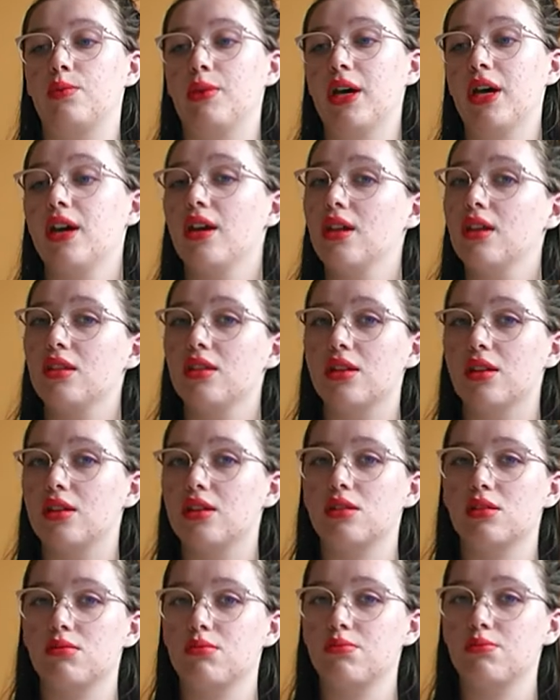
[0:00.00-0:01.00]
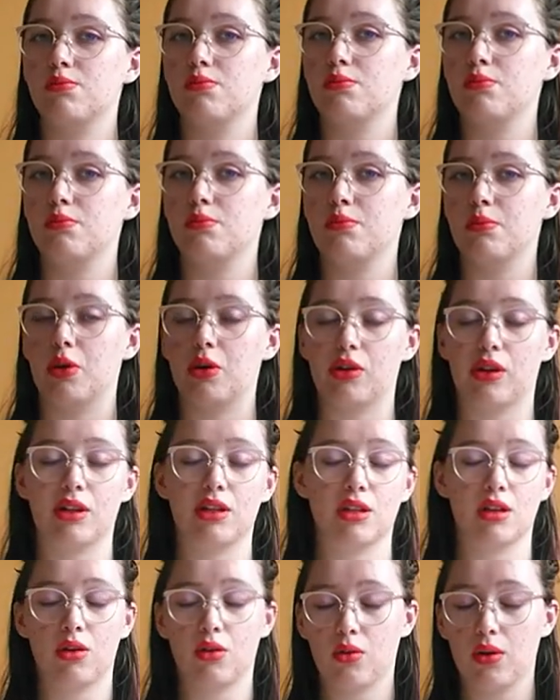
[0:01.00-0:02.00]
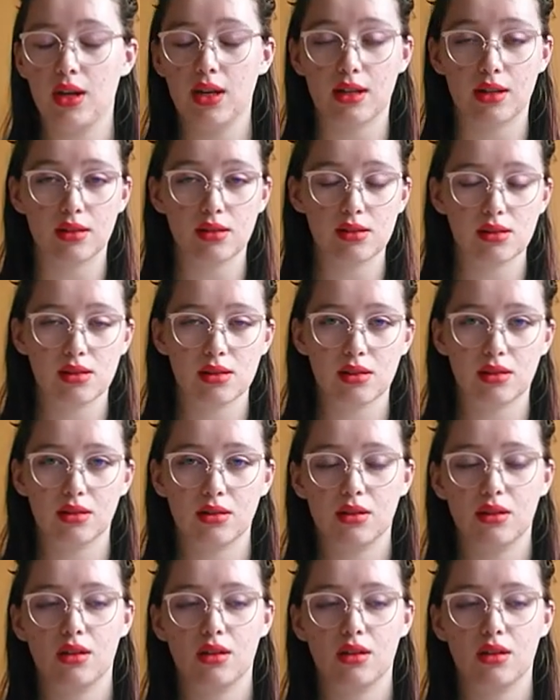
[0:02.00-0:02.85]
buy, there's other ingredients,